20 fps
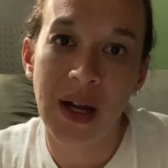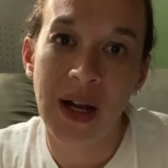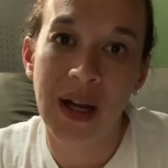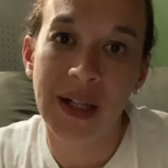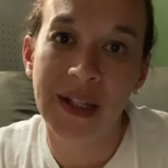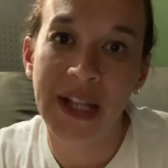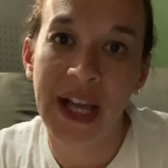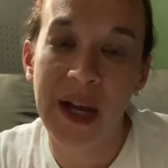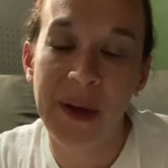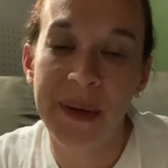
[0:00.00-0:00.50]

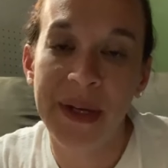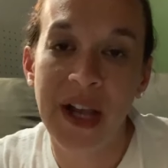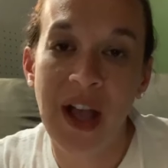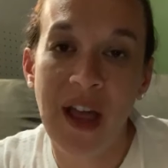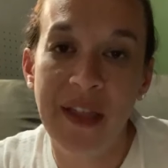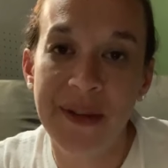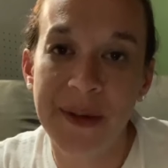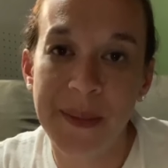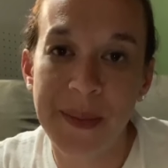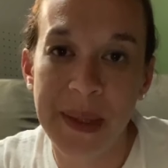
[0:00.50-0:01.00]
allowing
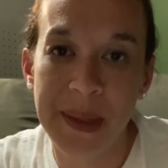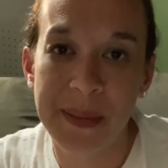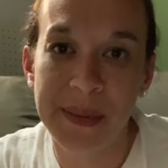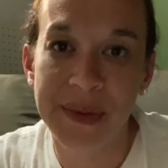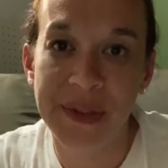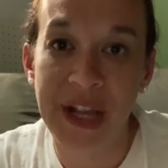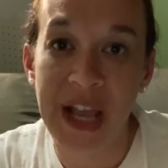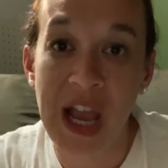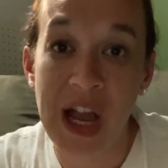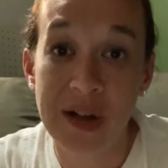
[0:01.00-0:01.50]
other
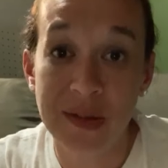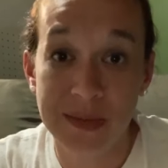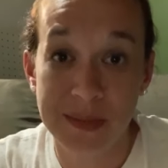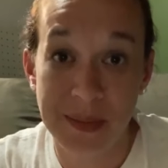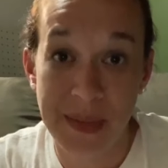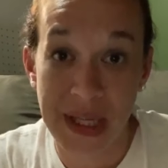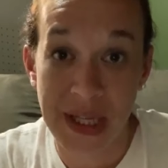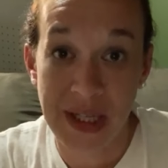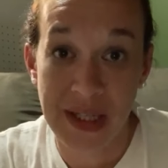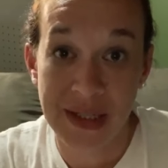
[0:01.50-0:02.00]
people to help
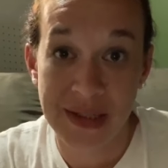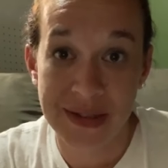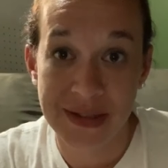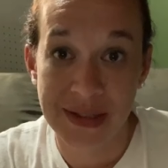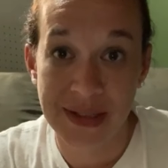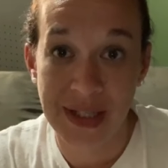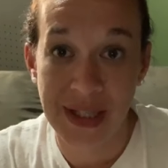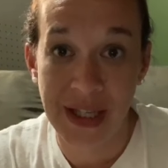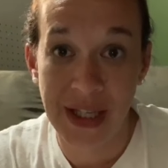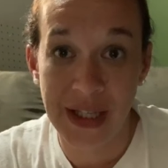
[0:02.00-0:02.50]
me
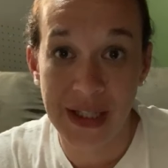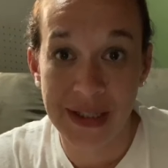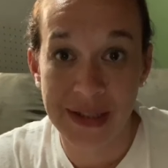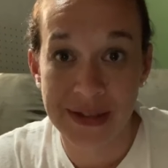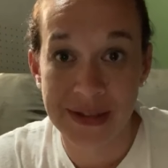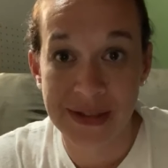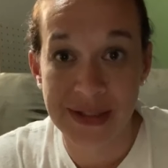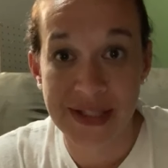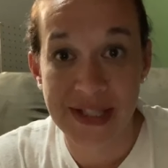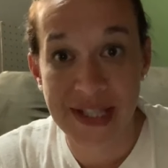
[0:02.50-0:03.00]

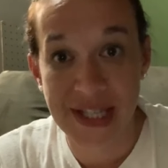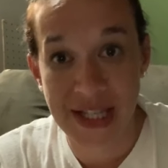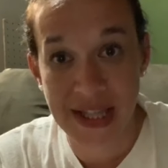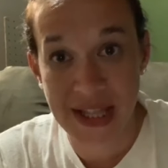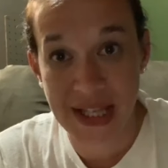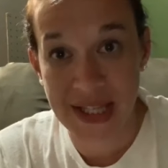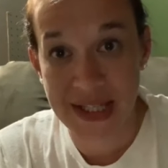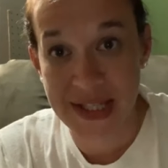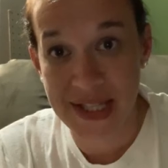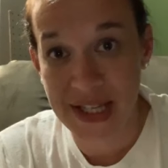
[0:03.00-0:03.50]
and see
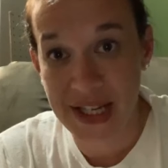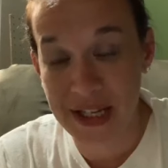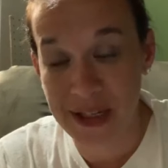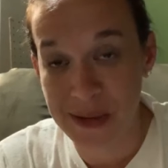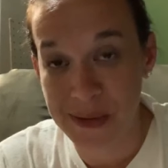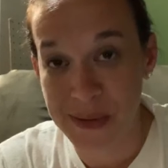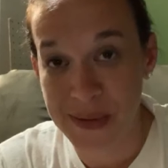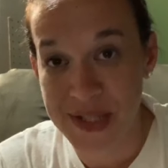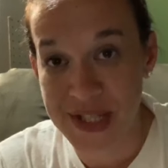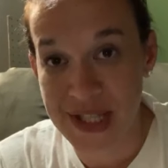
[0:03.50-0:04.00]
things that I
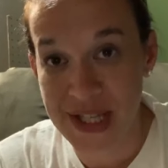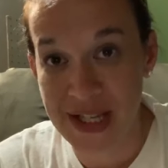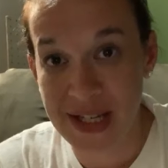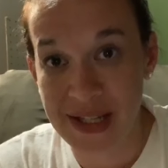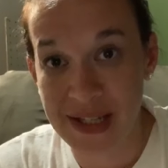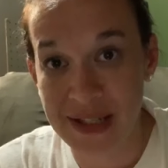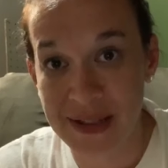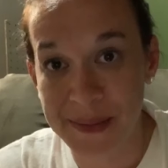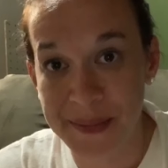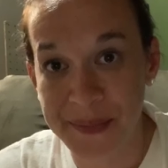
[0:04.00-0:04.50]
don't
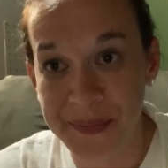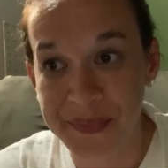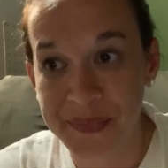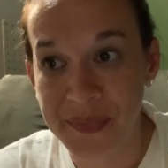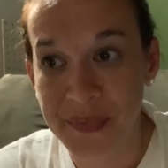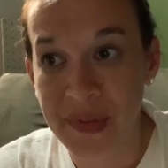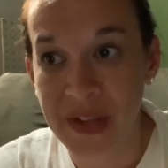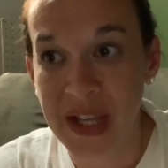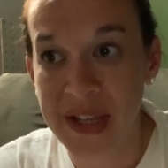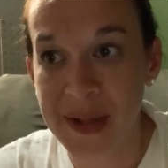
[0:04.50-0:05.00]
see,
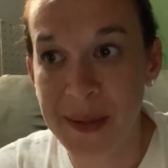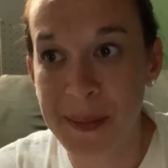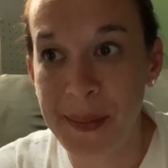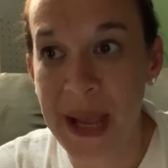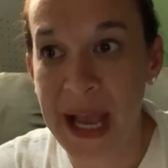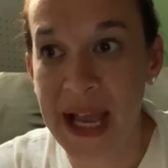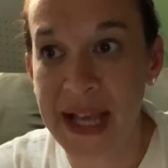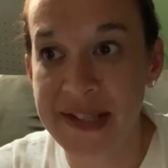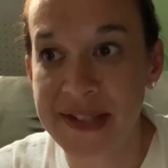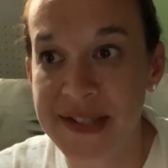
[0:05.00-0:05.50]
in the
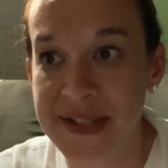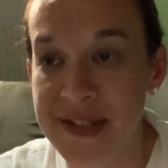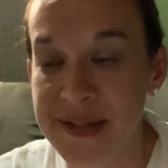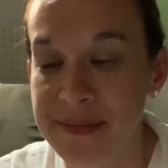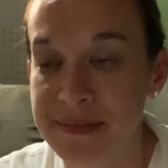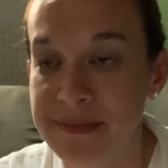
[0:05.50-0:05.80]
past